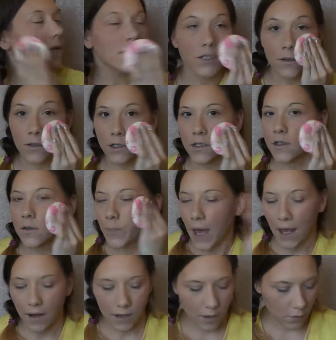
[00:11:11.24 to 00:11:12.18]
But you can
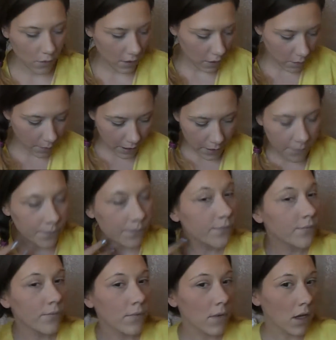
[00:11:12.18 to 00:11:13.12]
just pat it out a little bit.
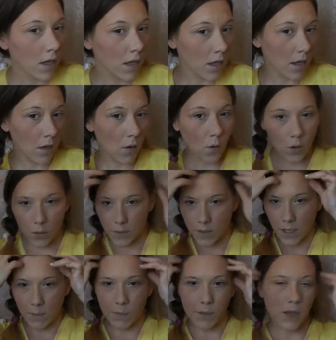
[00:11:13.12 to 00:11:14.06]

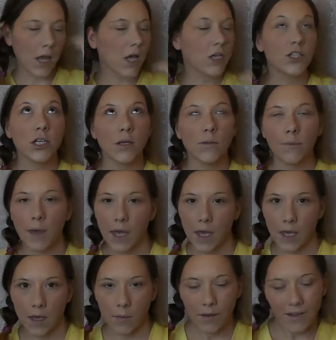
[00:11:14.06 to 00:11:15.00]
Or be a blushing
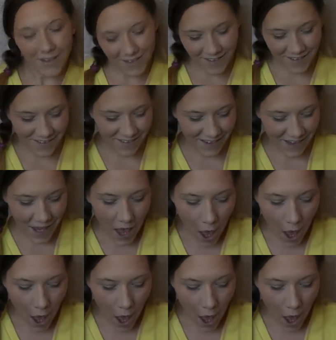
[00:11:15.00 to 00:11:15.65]
babe.